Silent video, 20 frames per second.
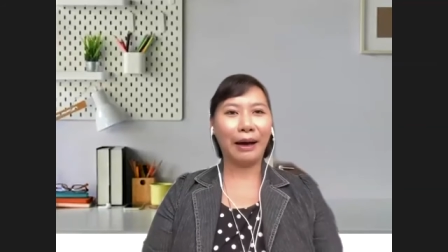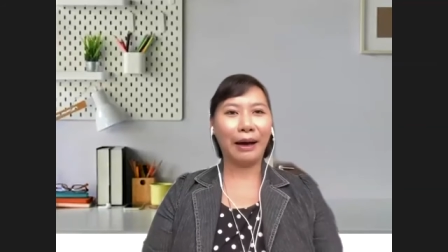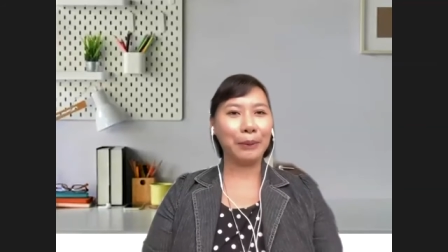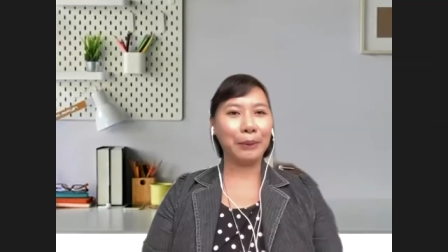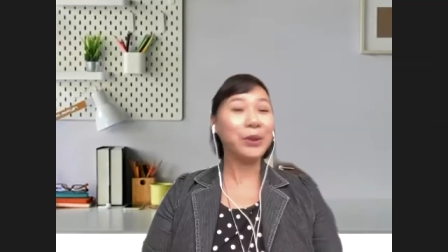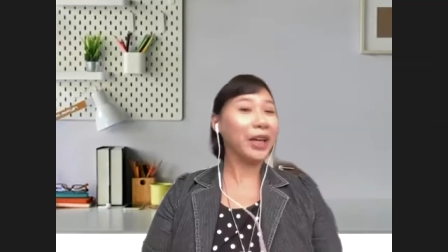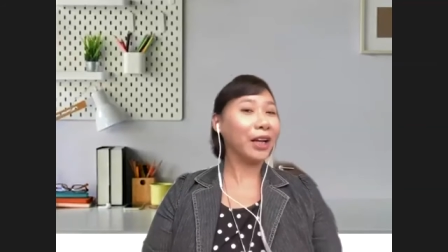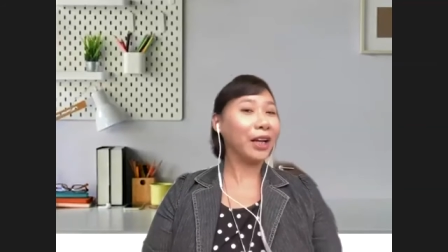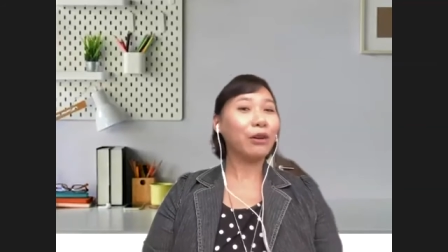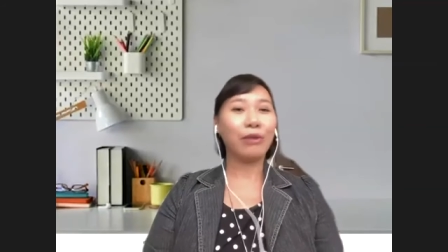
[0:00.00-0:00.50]

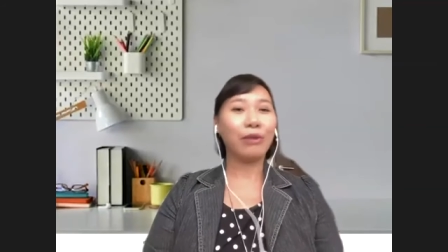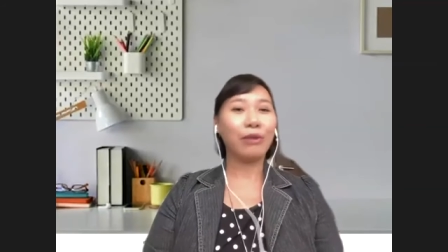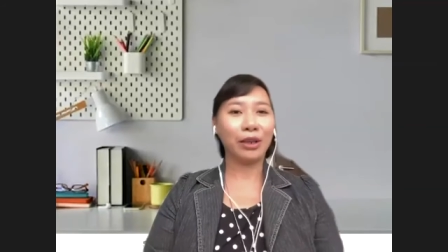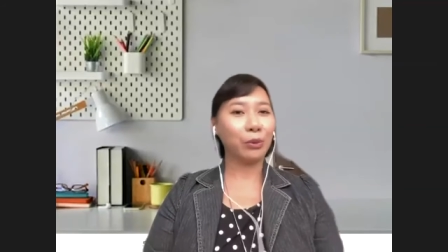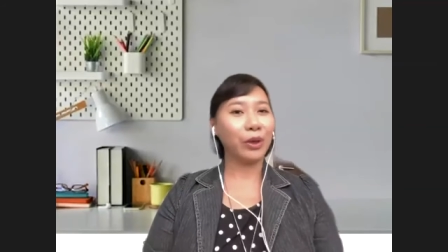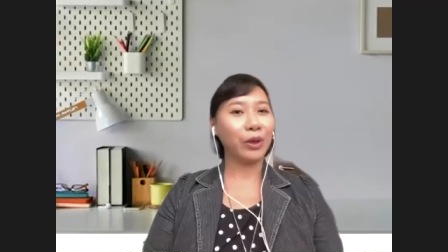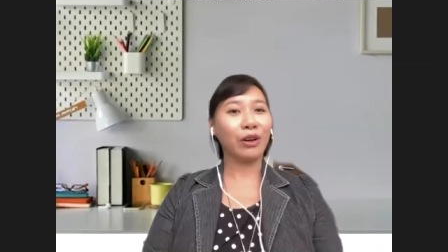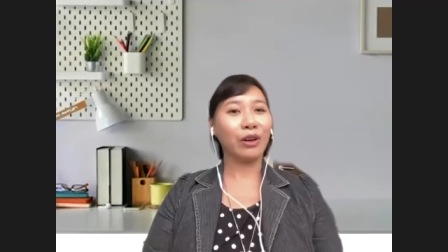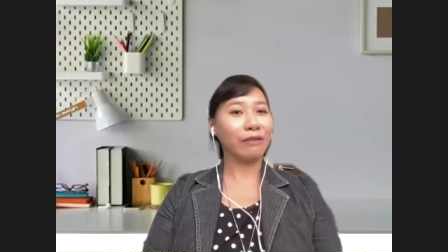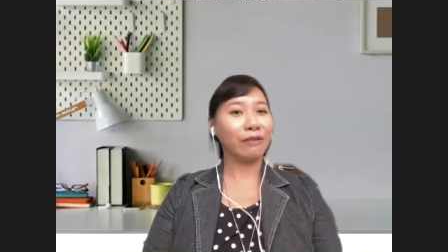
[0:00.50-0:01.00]
You cannot run
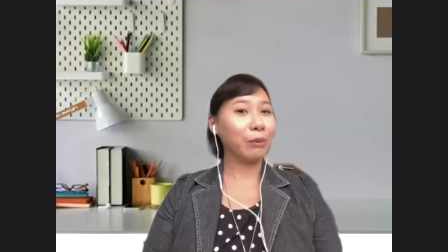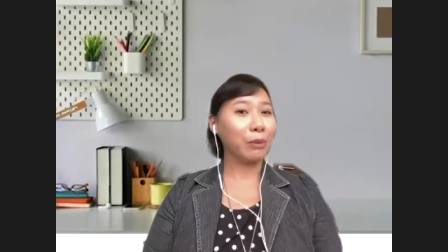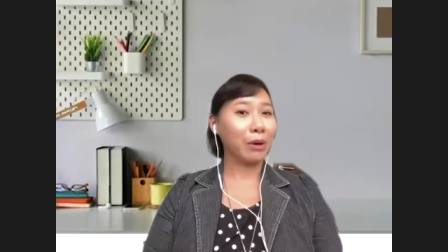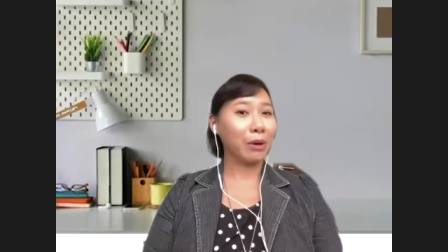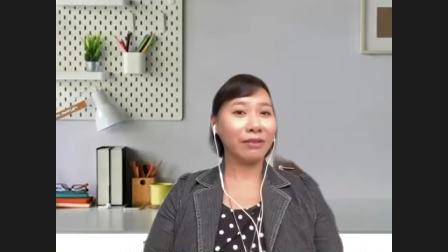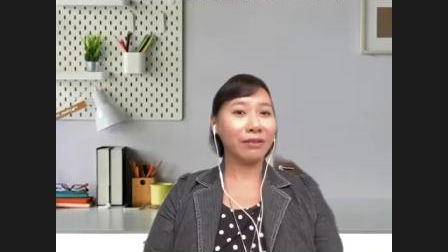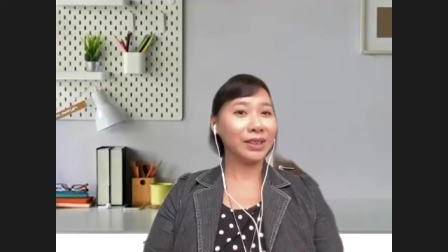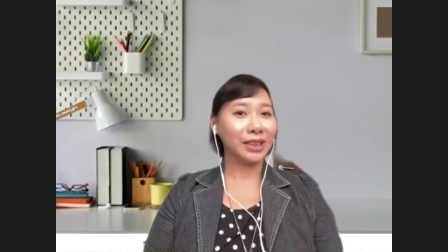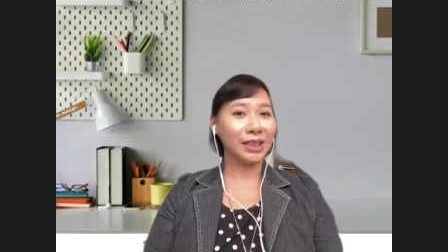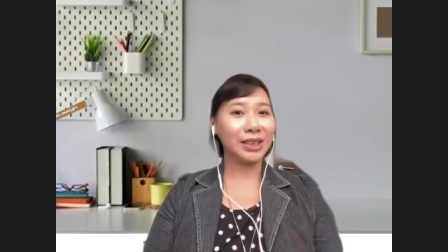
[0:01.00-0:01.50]
away from
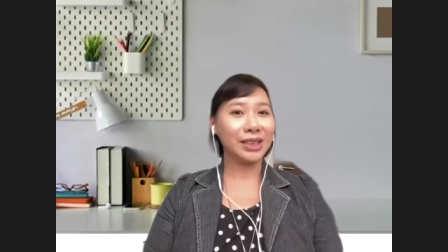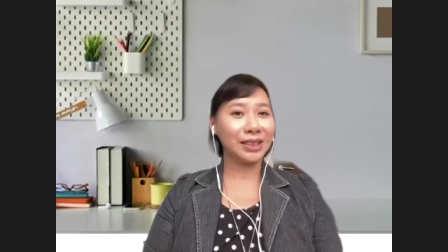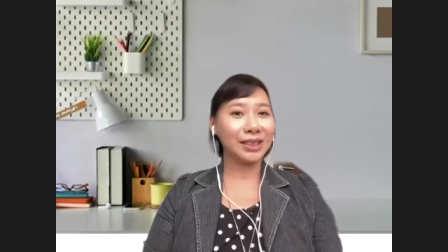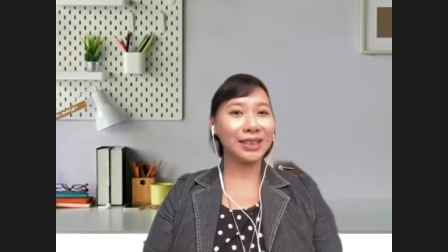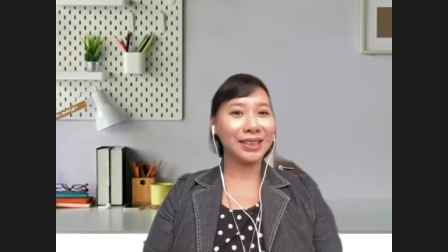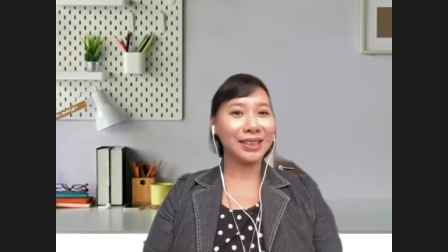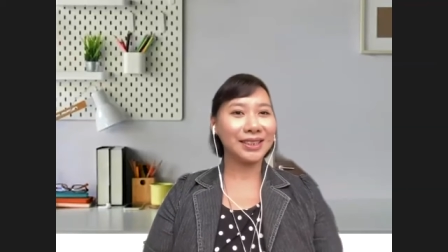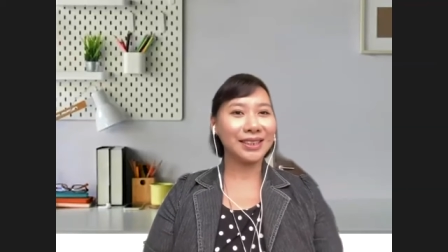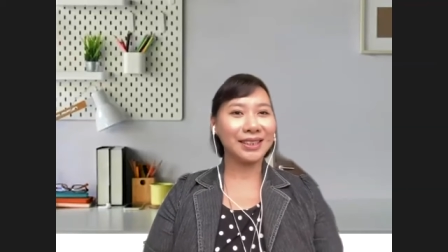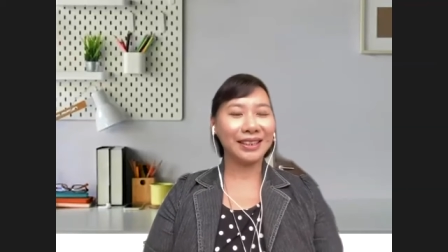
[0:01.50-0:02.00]
conversations
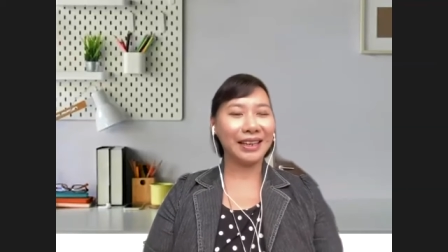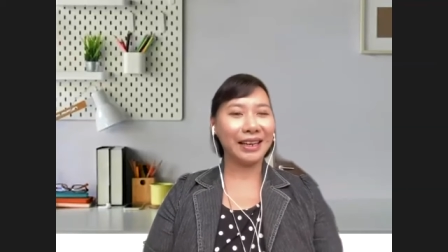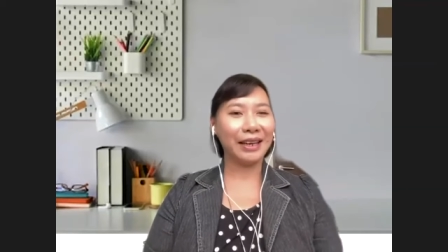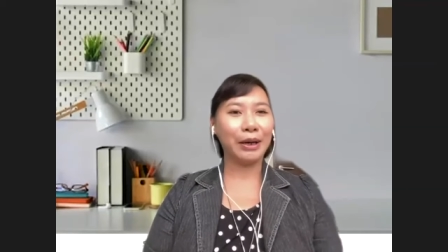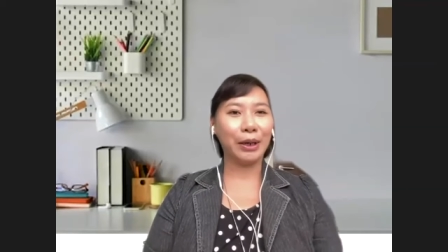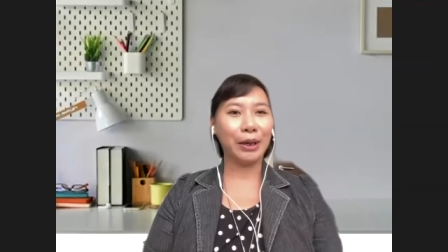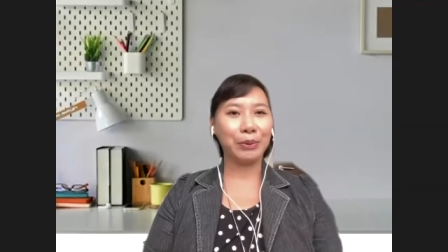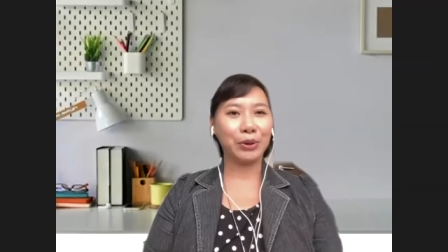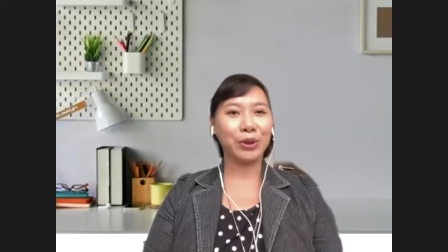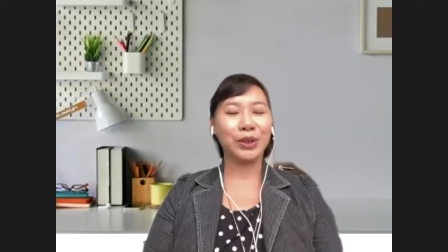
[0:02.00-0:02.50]

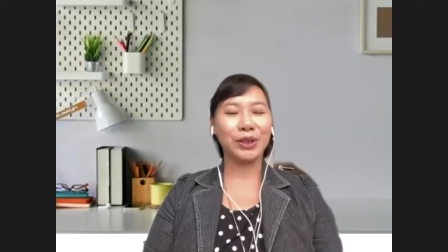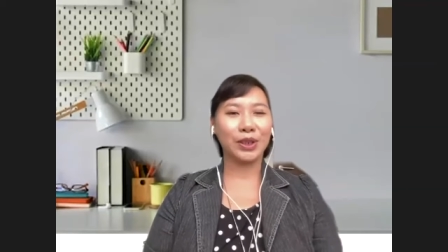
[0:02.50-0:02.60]
because